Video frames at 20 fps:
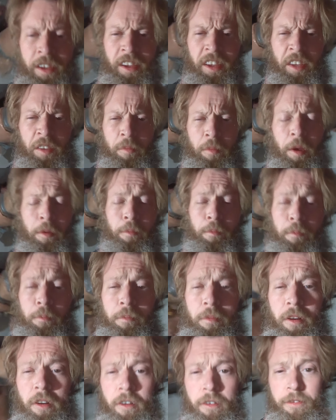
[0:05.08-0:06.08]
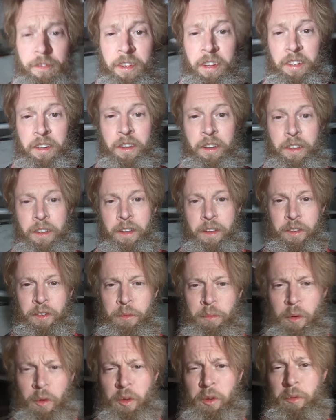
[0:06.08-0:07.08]
He's my perfect
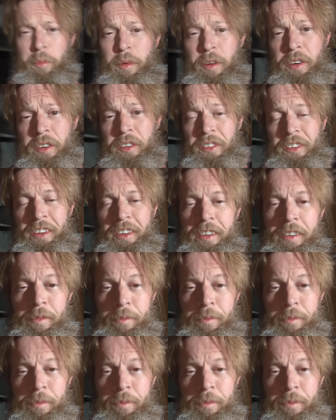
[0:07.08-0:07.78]
spokesperson.